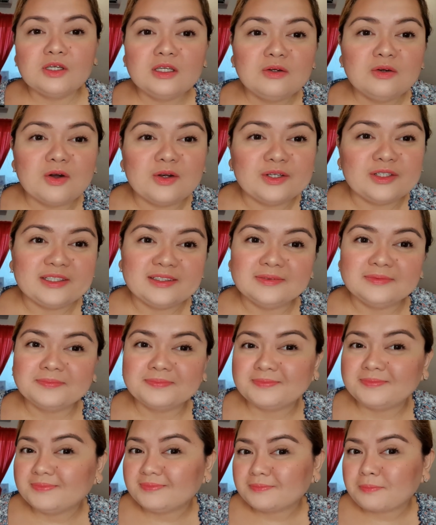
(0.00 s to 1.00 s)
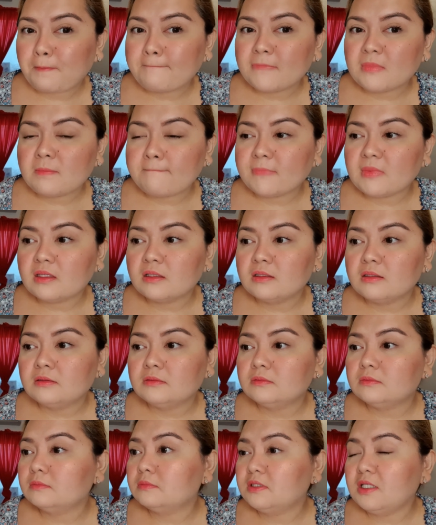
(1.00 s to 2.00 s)
color na.
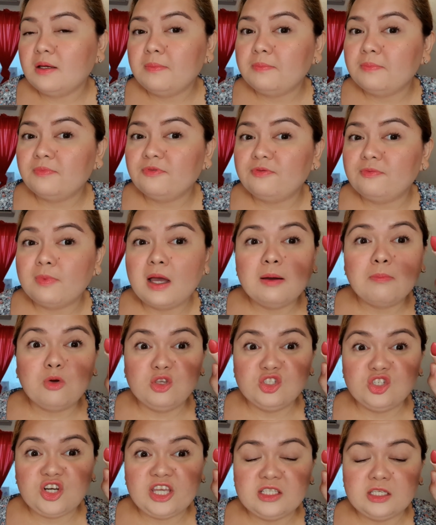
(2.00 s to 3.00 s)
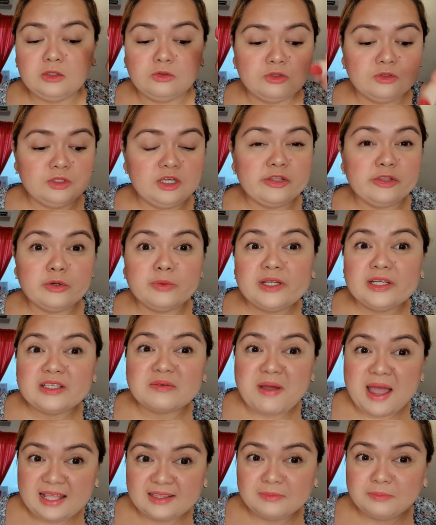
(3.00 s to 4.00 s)
So, moisturizing to. So, the other one is
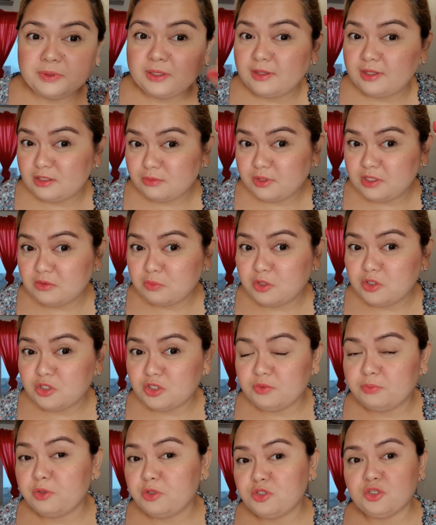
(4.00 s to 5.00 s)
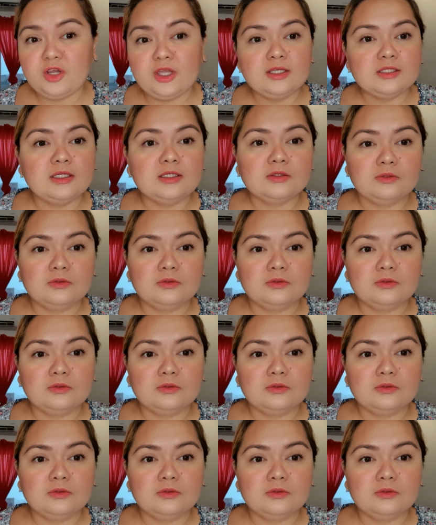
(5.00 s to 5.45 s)
matte. But this one is moisturizing.